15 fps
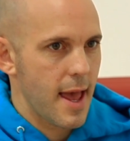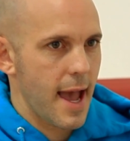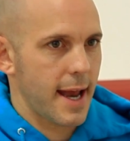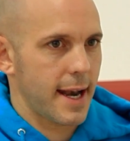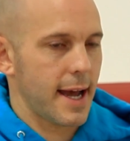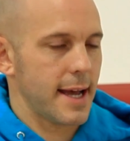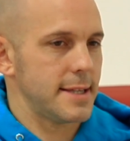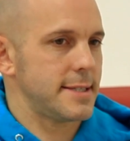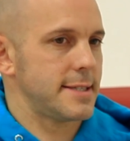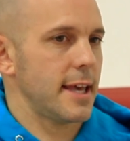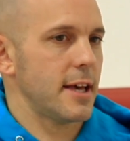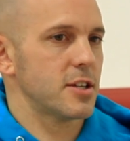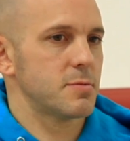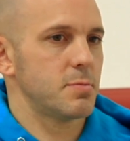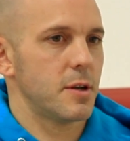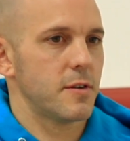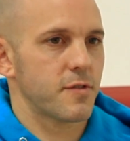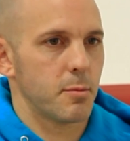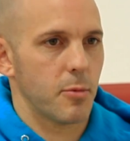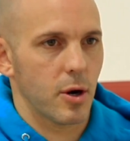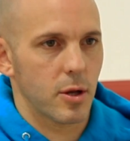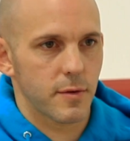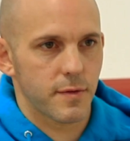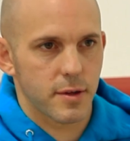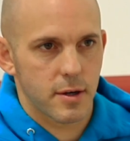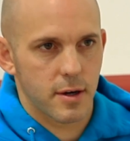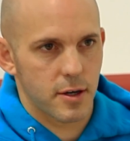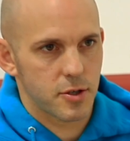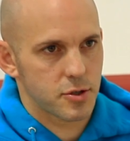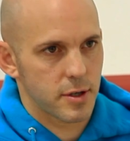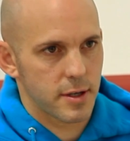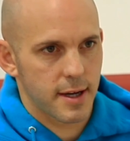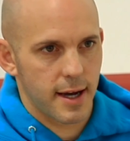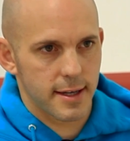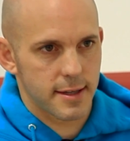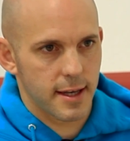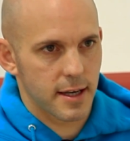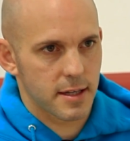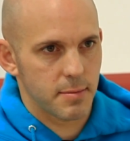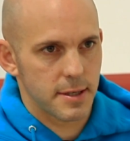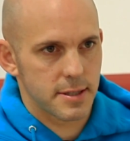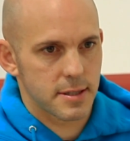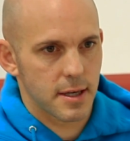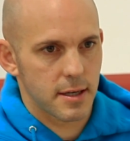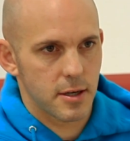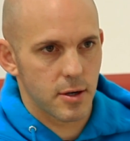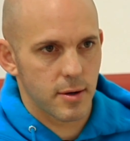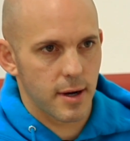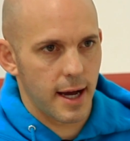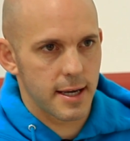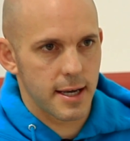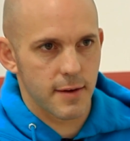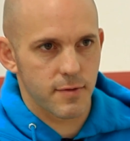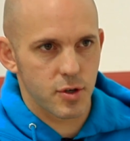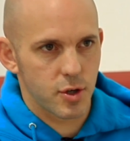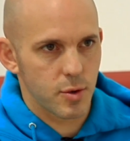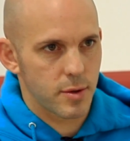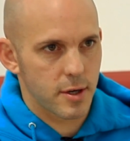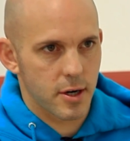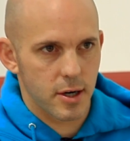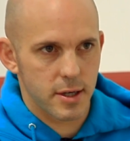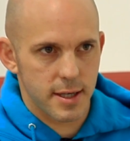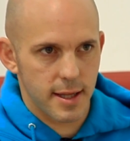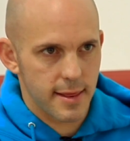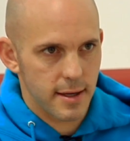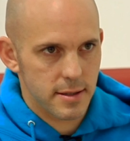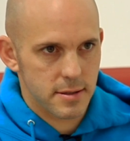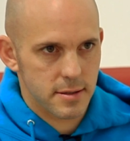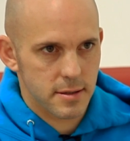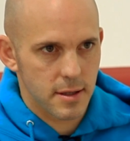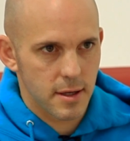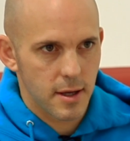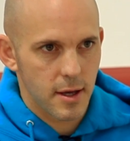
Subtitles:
And I had salesmen from all over the country contact me saying, you know, I never knew the car did this.